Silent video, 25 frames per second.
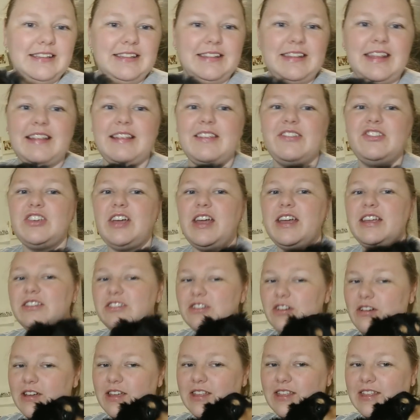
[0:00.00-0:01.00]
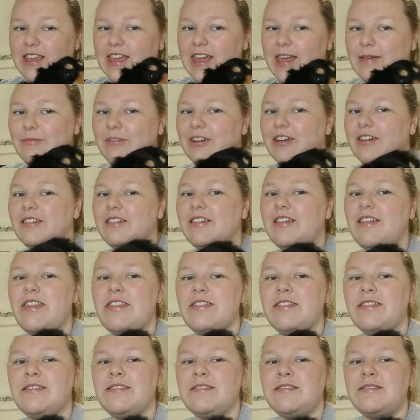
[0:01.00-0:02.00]
There's a giant dog in the camera.
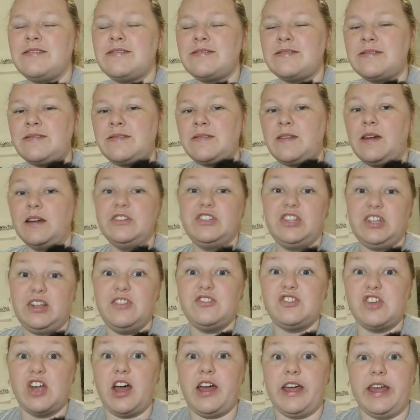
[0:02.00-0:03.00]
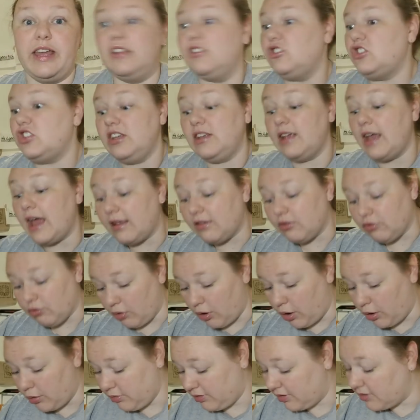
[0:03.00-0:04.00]
She's giant. She has
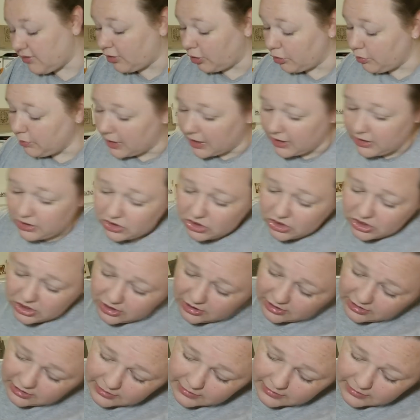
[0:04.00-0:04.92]
grown so much.